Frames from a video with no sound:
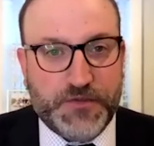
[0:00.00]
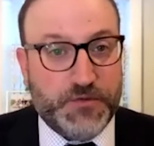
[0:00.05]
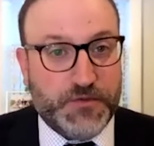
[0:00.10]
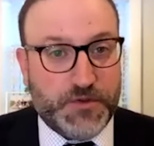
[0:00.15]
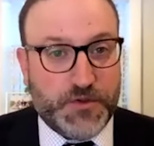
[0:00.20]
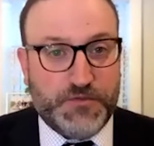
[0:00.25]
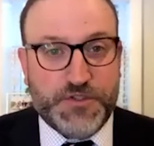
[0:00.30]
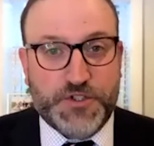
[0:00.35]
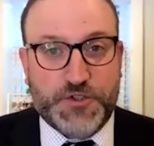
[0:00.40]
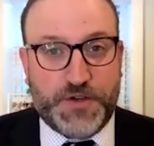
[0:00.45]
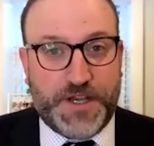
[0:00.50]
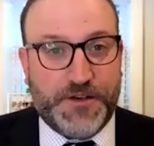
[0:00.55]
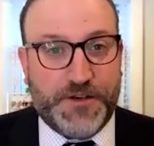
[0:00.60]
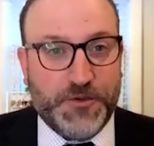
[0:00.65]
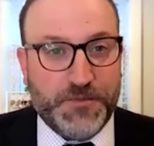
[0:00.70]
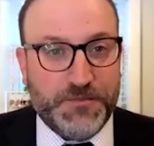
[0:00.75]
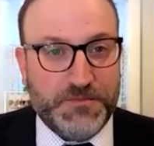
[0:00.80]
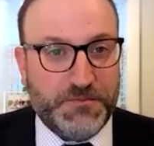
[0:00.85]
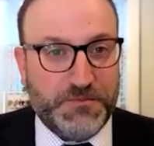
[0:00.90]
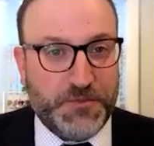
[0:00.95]
You've
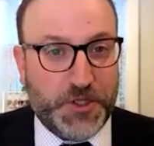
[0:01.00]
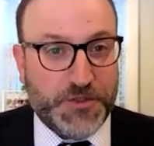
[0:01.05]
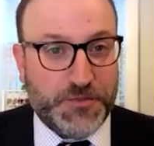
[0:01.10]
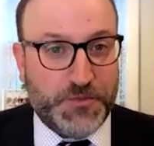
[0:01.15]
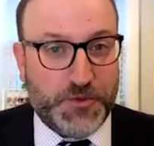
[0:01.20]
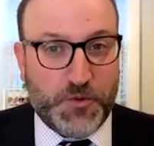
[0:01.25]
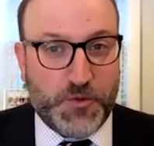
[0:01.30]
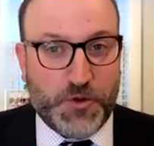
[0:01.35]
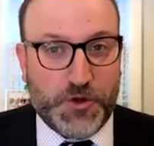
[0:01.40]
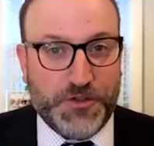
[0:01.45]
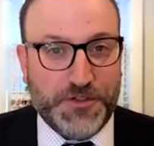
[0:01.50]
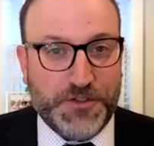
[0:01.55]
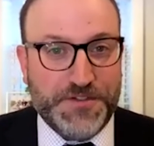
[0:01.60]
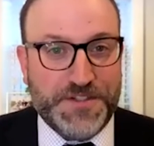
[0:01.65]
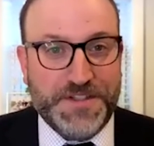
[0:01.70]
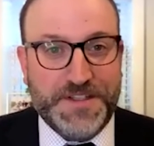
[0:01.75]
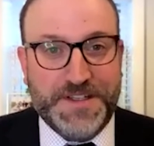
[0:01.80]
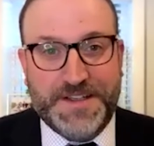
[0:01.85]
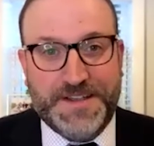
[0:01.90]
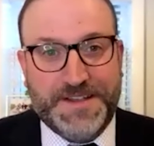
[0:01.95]
straddled multiple worlds,